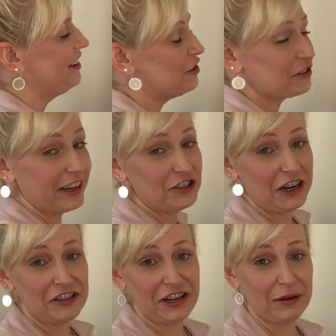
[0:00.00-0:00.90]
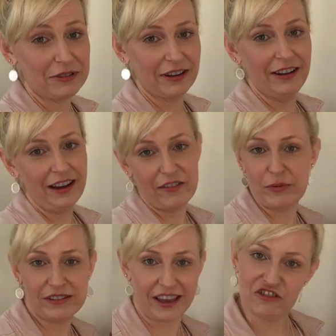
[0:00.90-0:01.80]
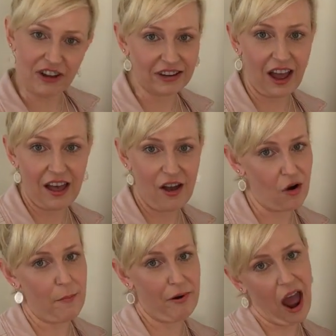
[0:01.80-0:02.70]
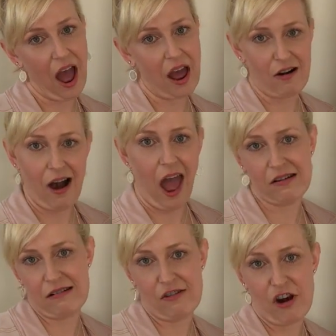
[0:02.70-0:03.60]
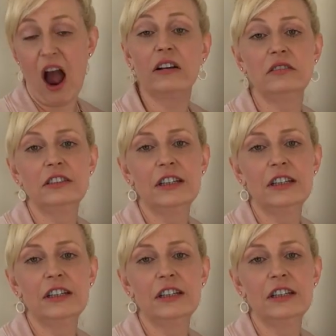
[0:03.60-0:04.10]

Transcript: Usually I change names. Everybody's like Jessica or Brad or Andrea,